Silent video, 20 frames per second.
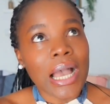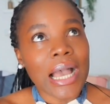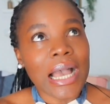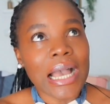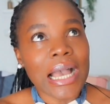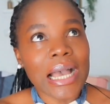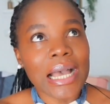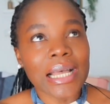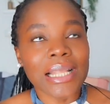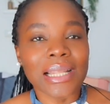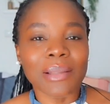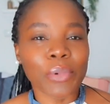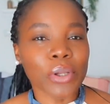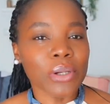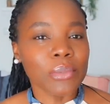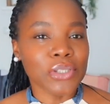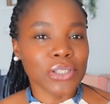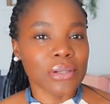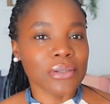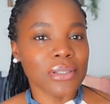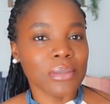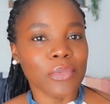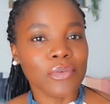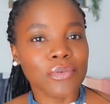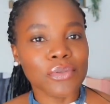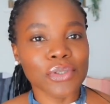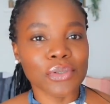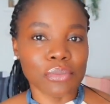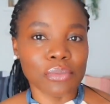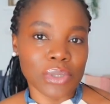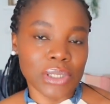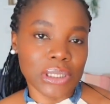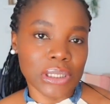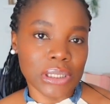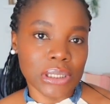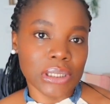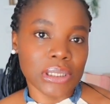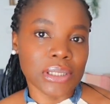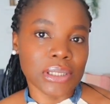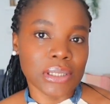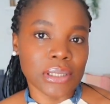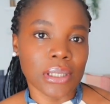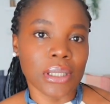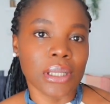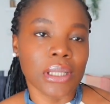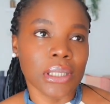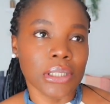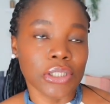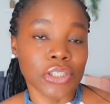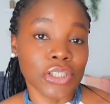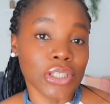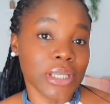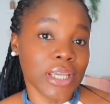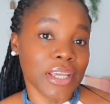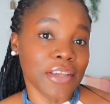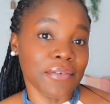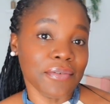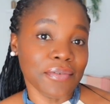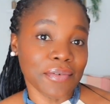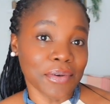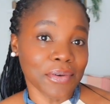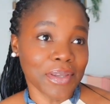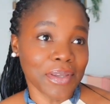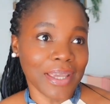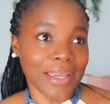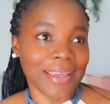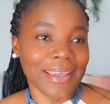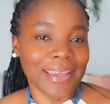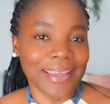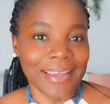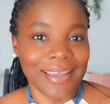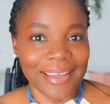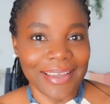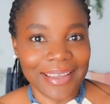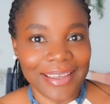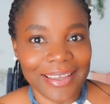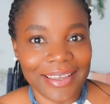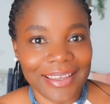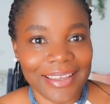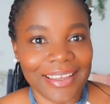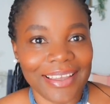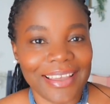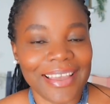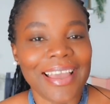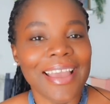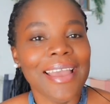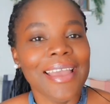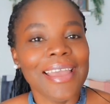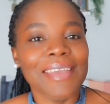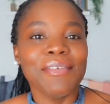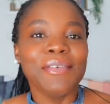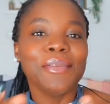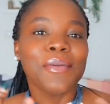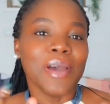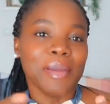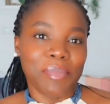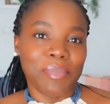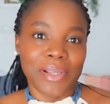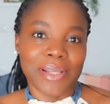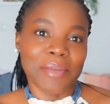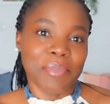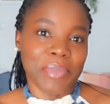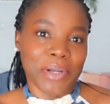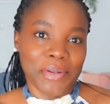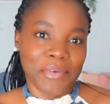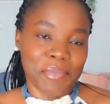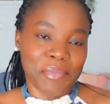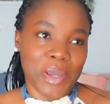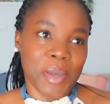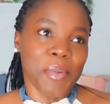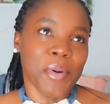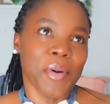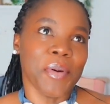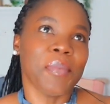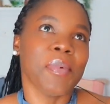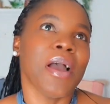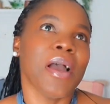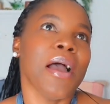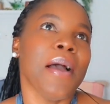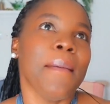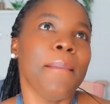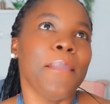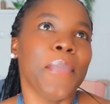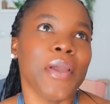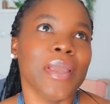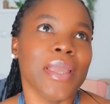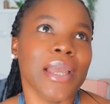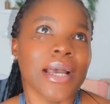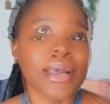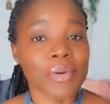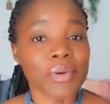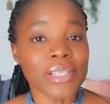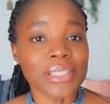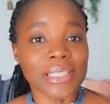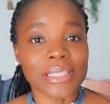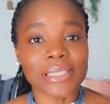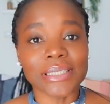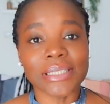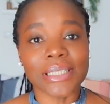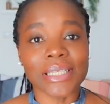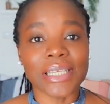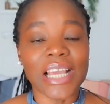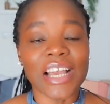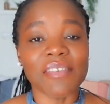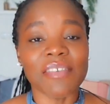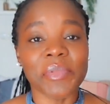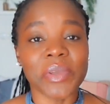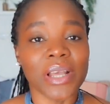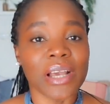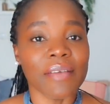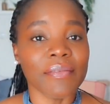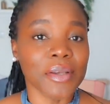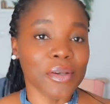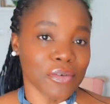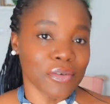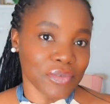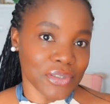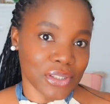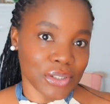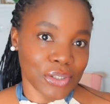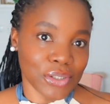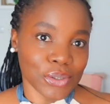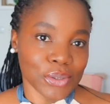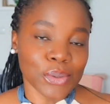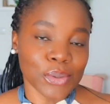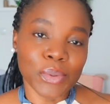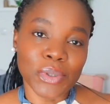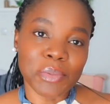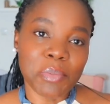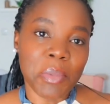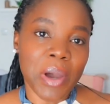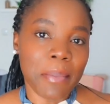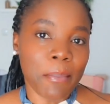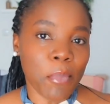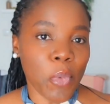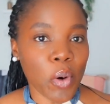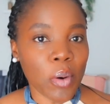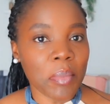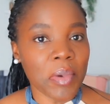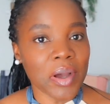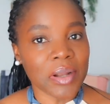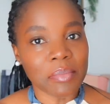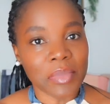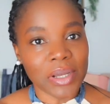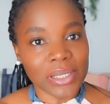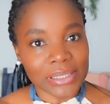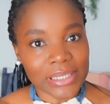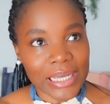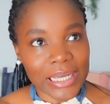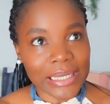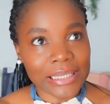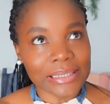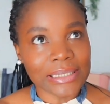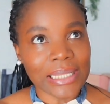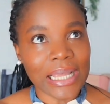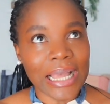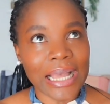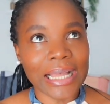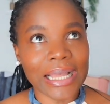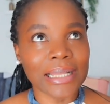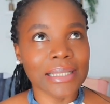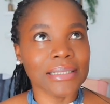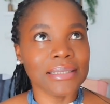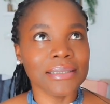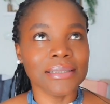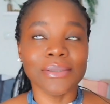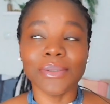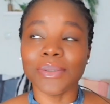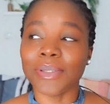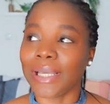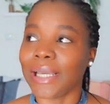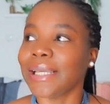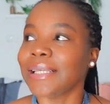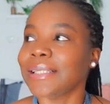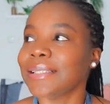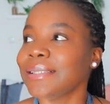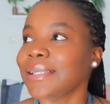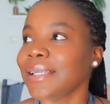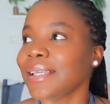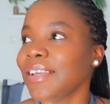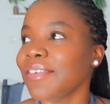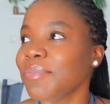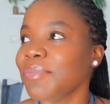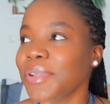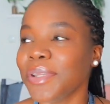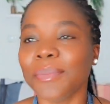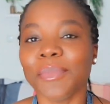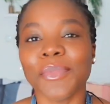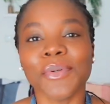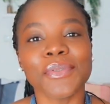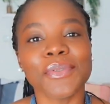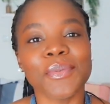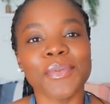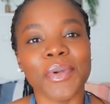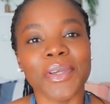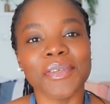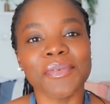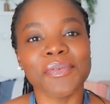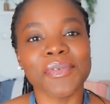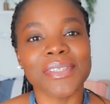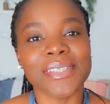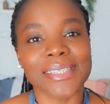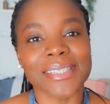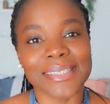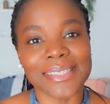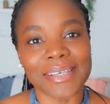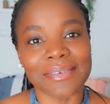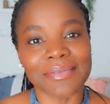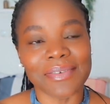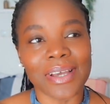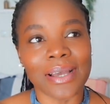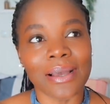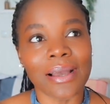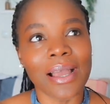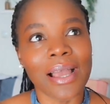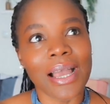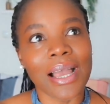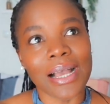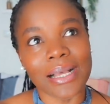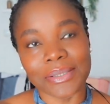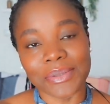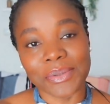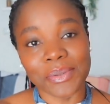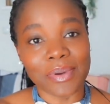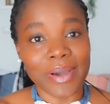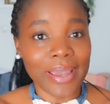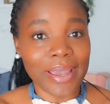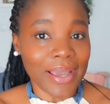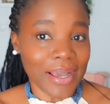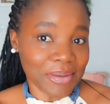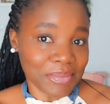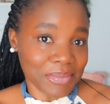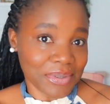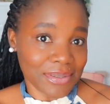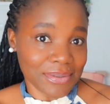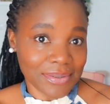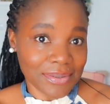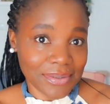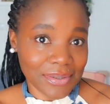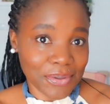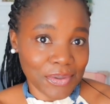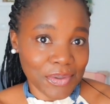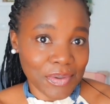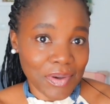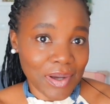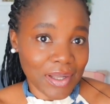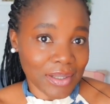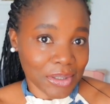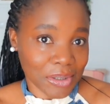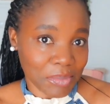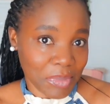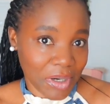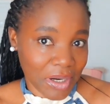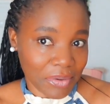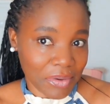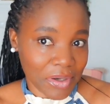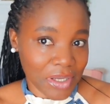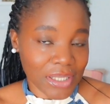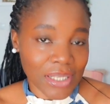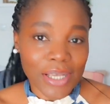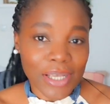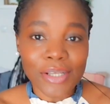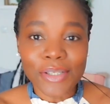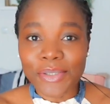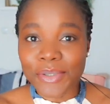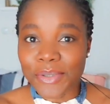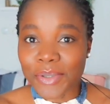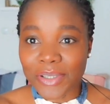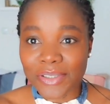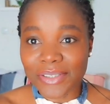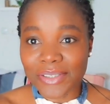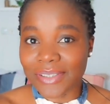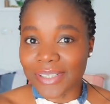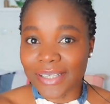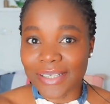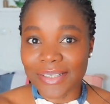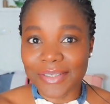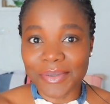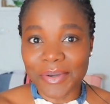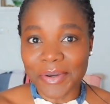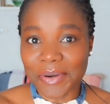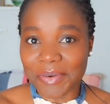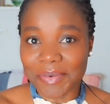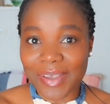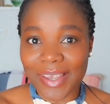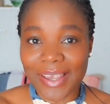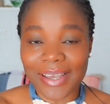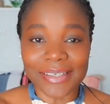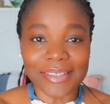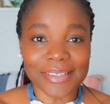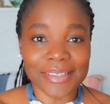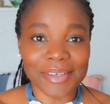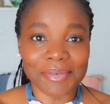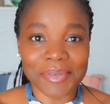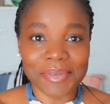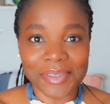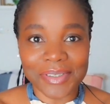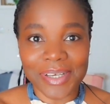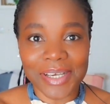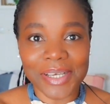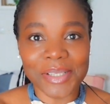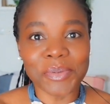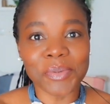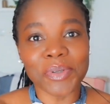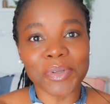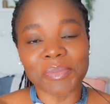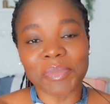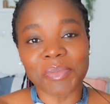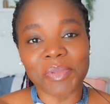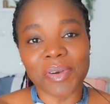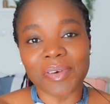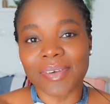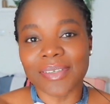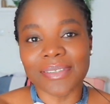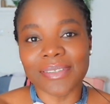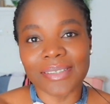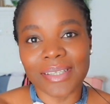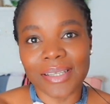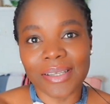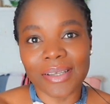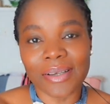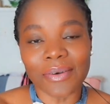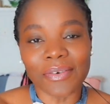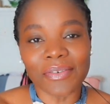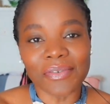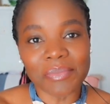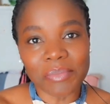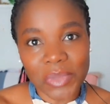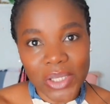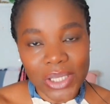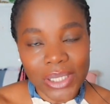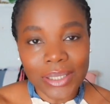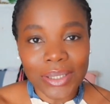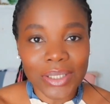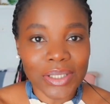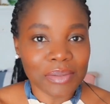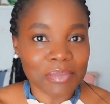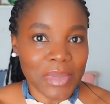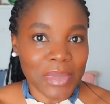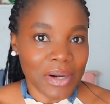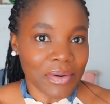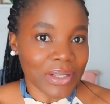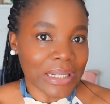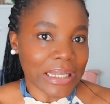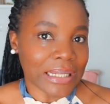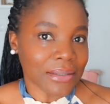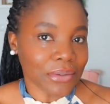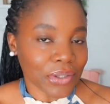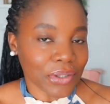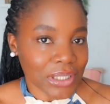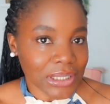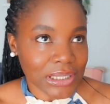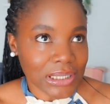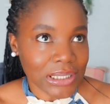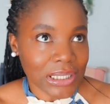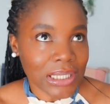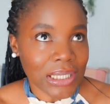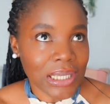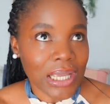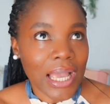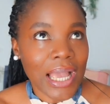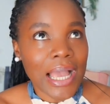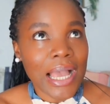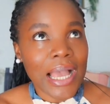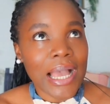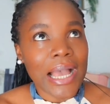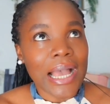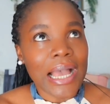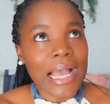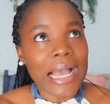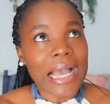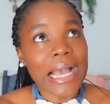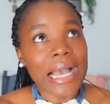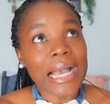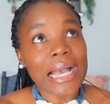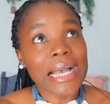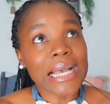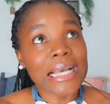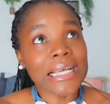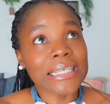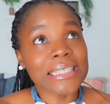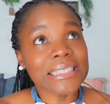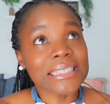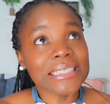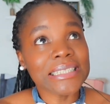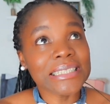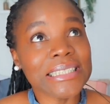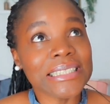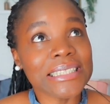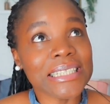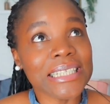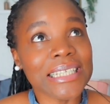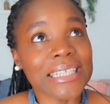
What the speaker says: I'm going to be sharing some of those reasons she gave, okay? Even though I played the part of my mom. But yeah, so recently I've been having conversations with my mom and my dad. And you guys, they gave me the most weird reasons ever as to why I'm still single and not married. So I just started to come here and share with you guys what my parents think of me not married at 30. And